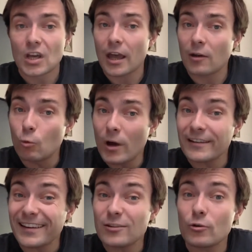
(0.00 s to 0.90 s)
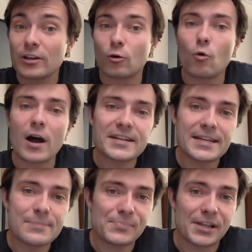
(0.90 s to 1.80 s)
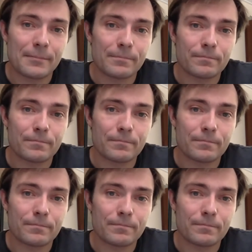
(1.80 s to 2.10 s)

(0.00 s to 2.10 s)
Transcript: and went into it quite deeply.